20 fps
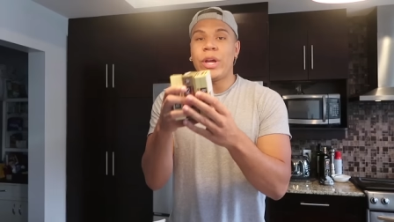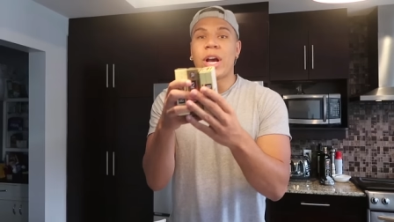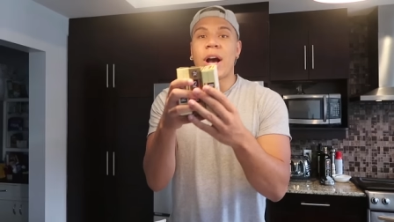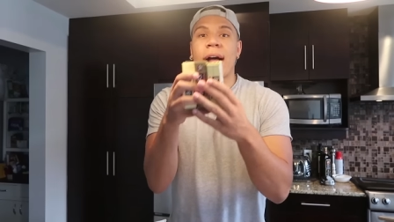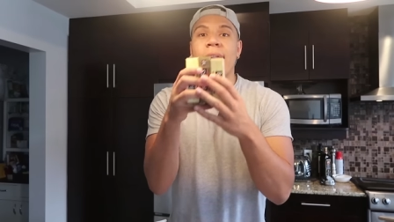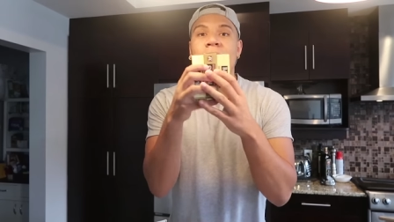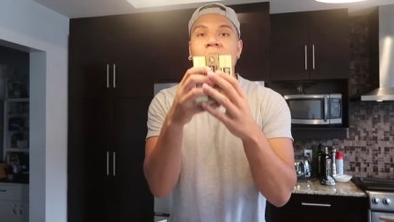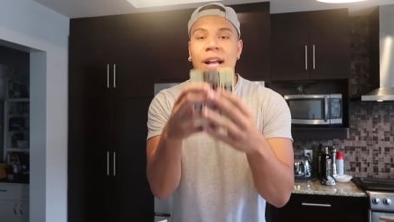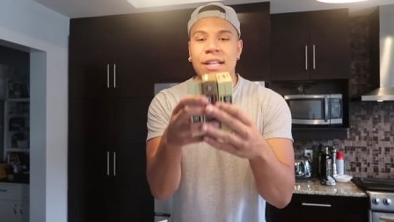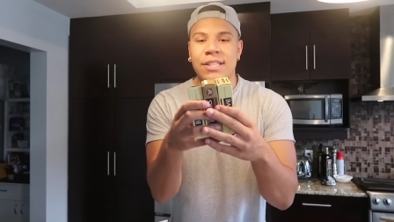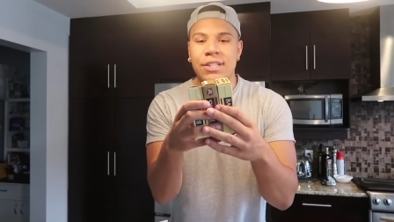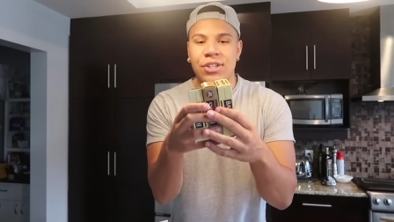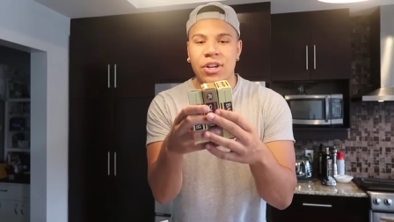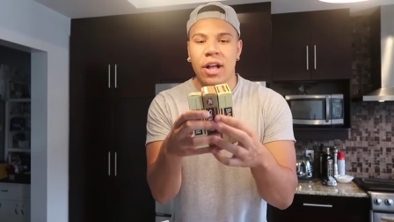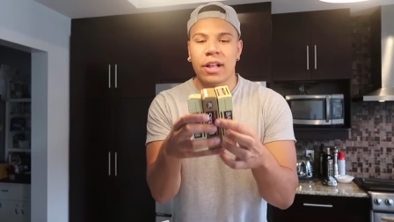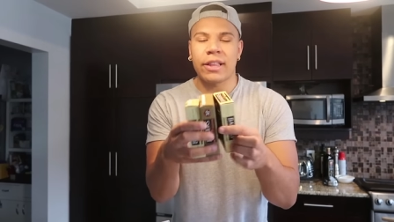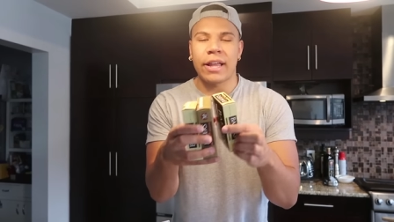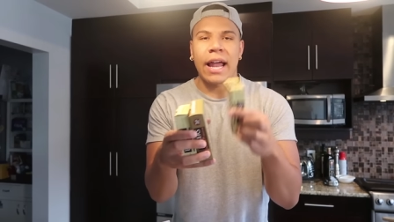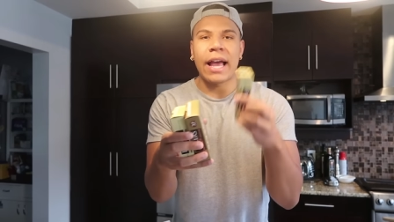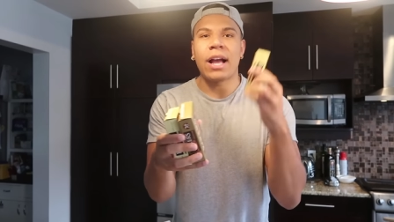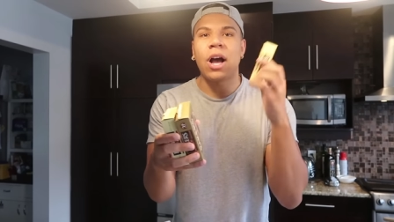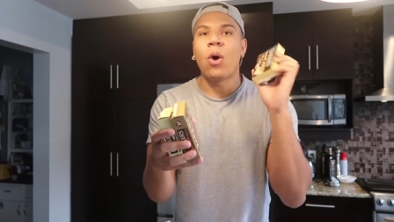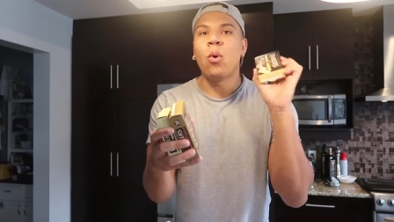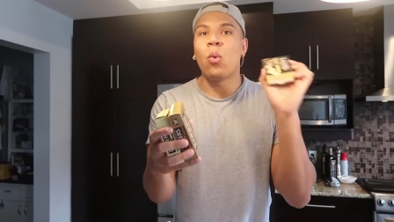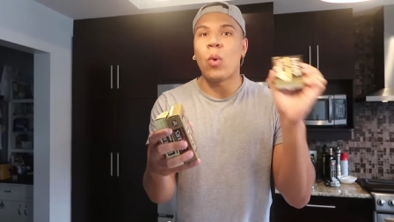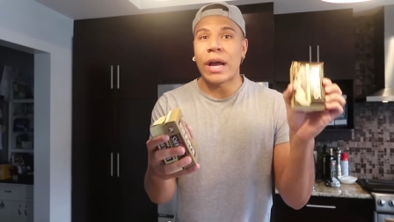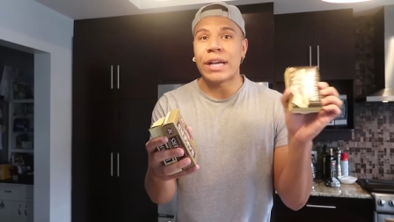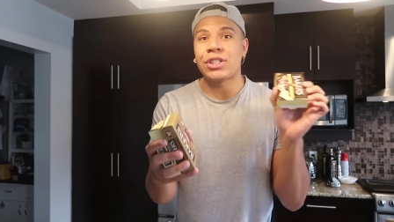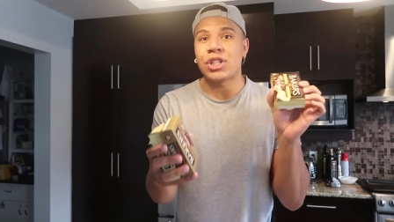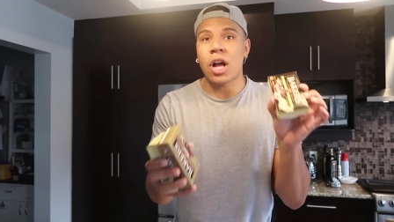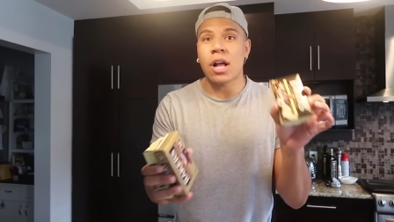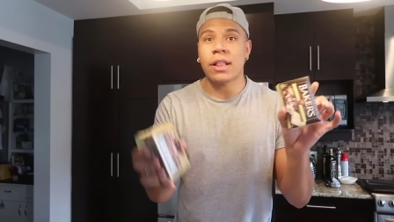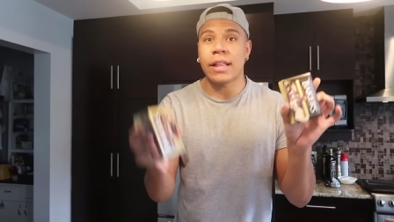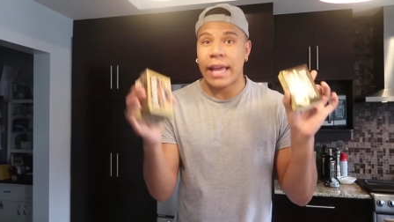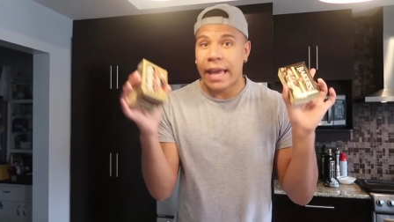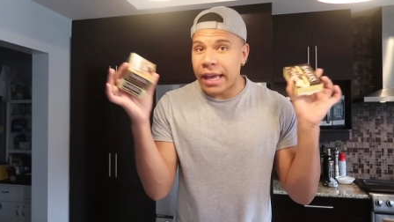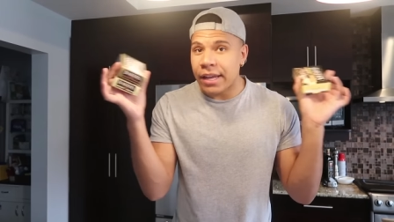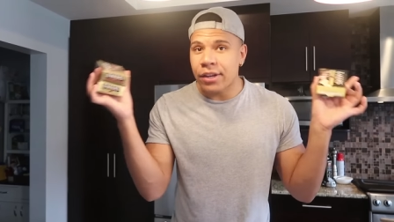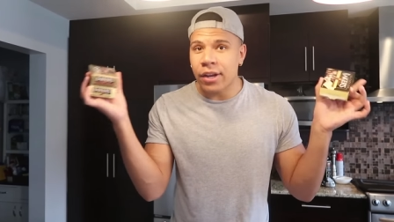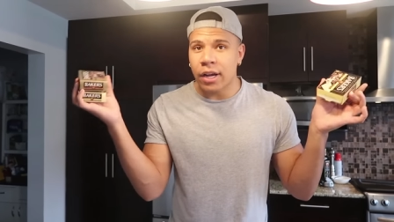We got lots of chocolate. I got white
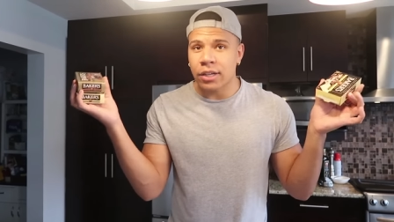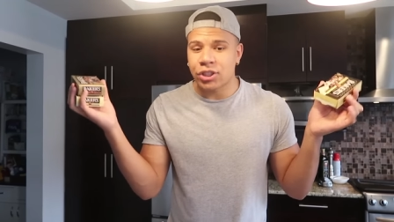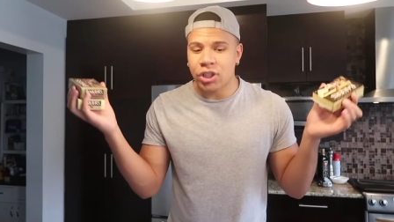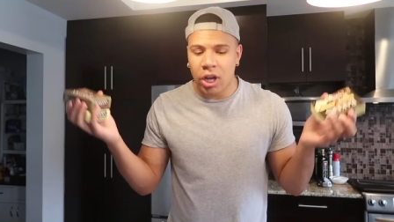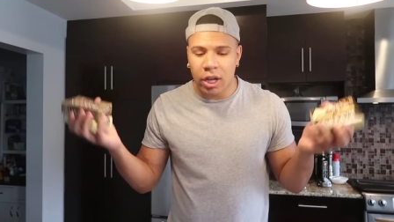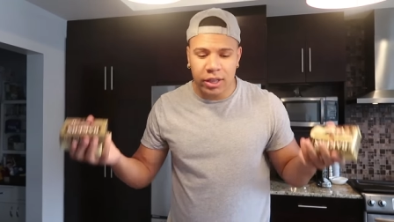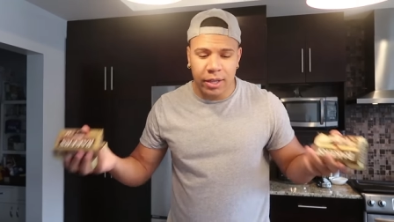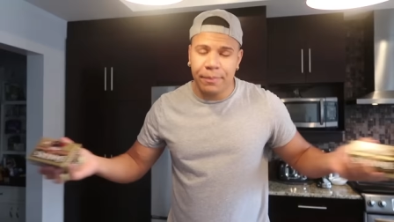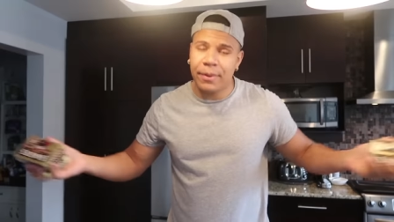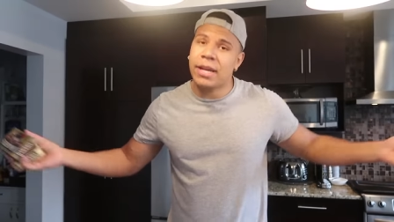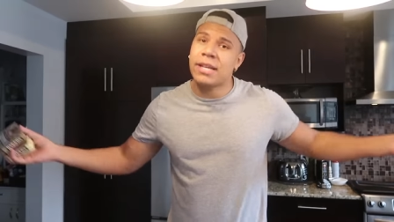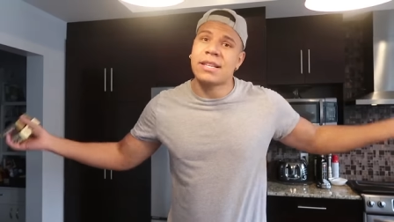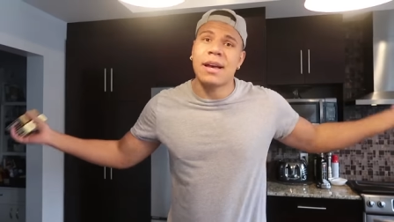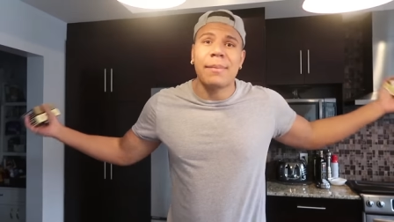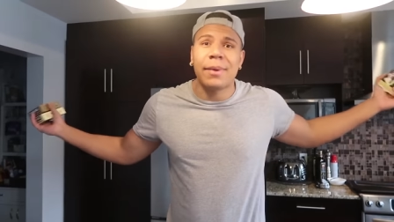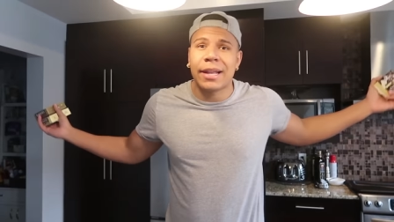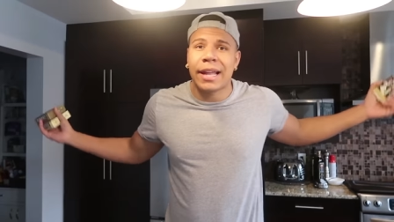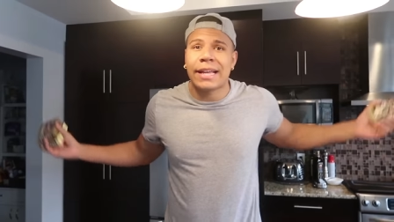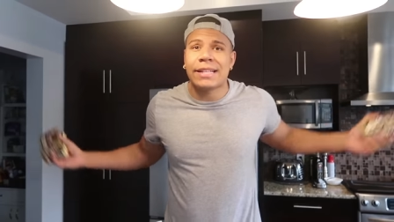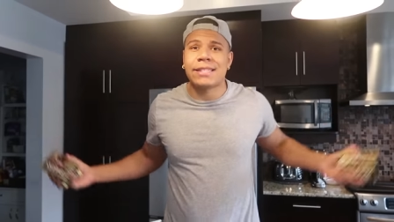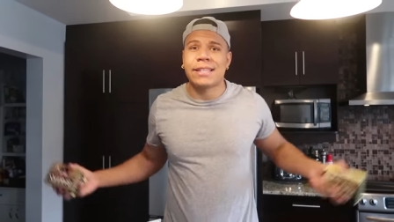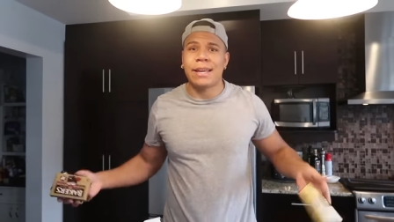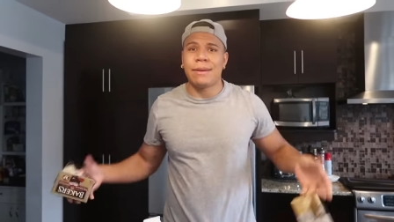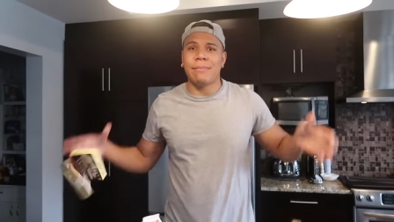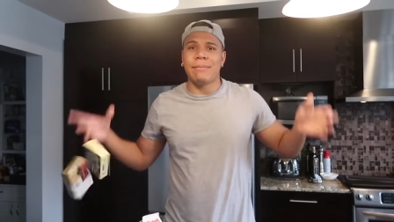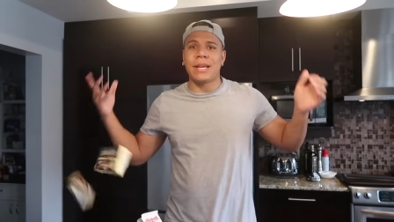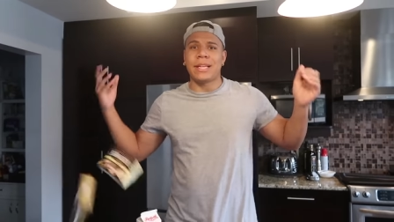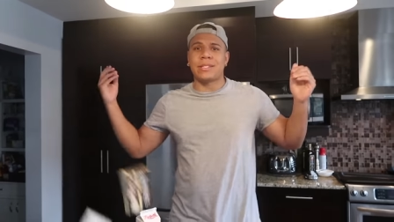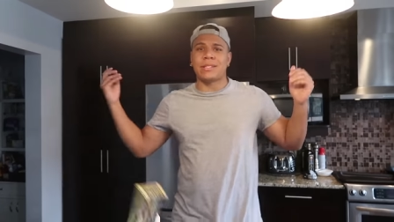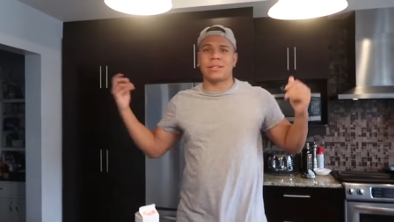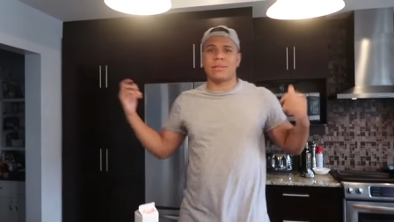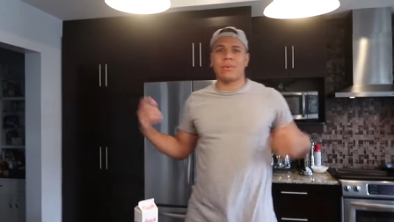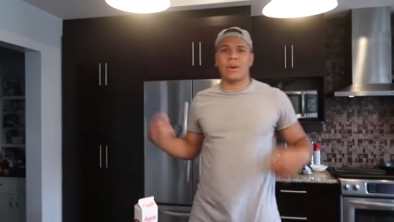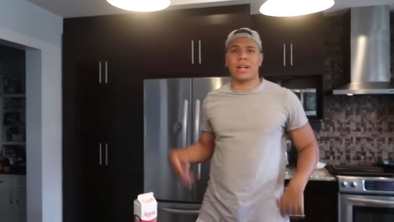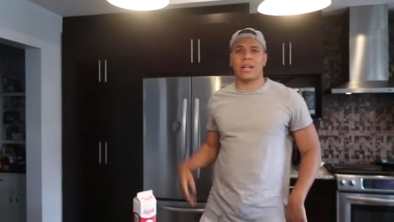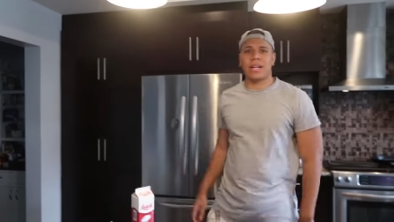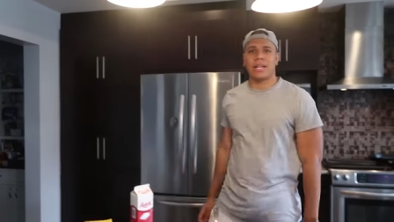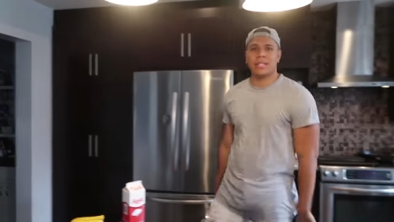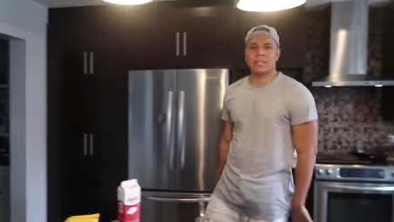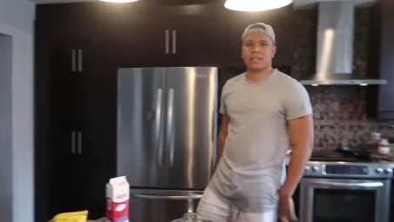chocolate and dark chocolate because I'm a light-skinned mix.
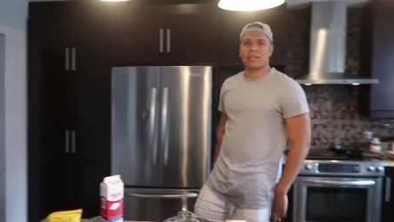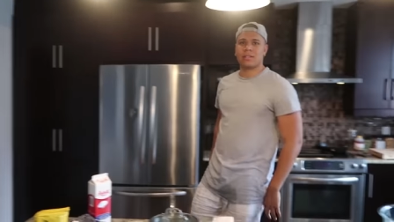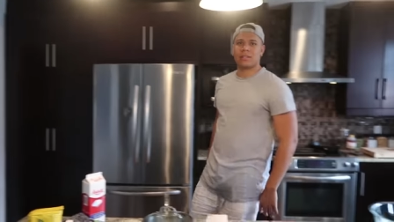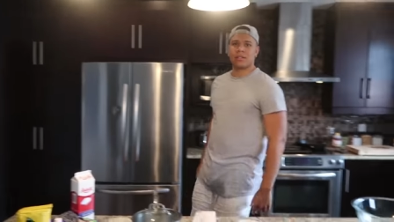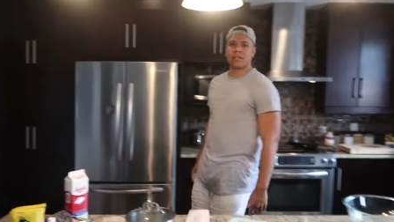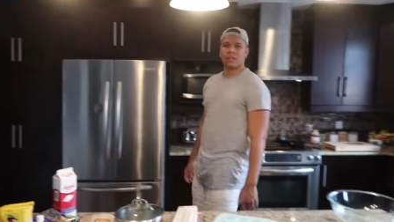What it is.